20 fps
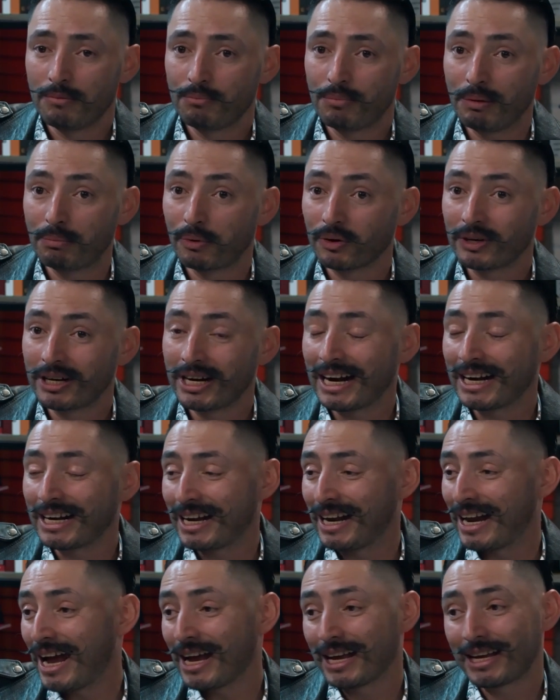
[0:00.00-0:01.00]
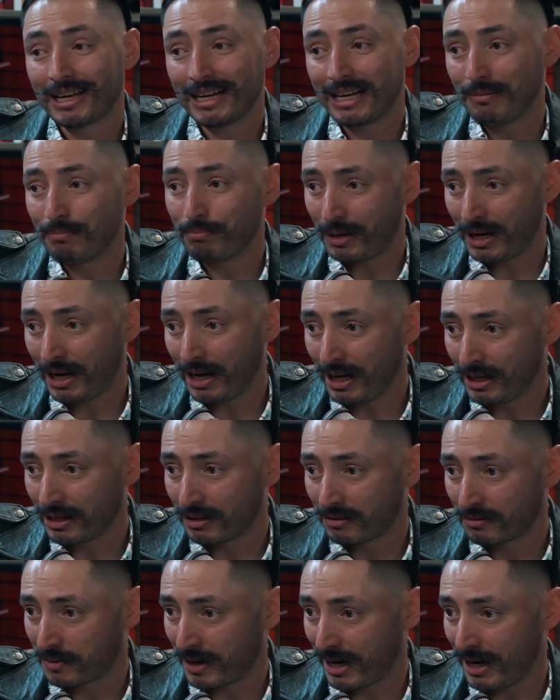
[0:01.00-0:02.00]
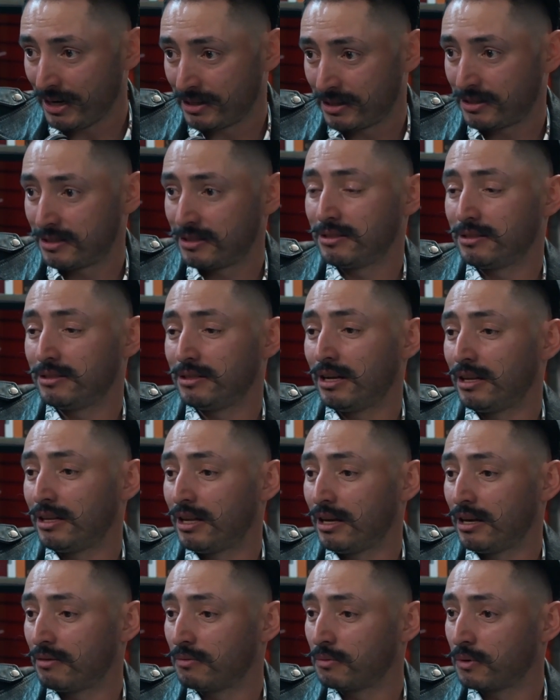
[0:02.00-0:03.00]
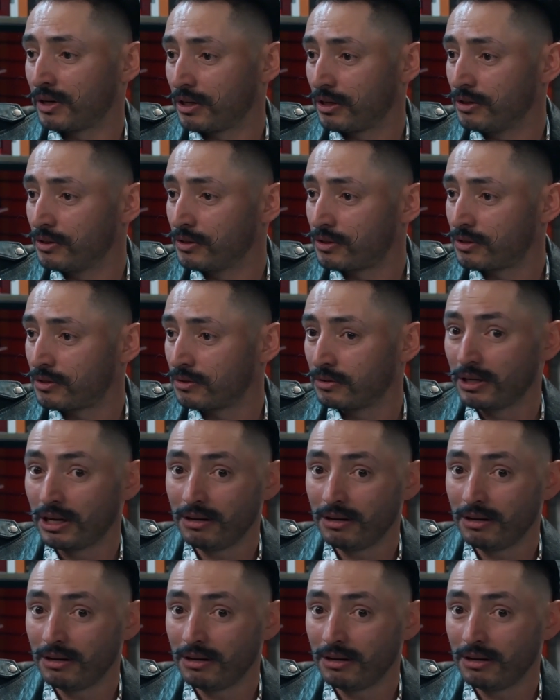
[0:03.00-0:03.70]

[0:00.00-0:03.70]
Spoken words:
People are not getting paid the rates that they were used to.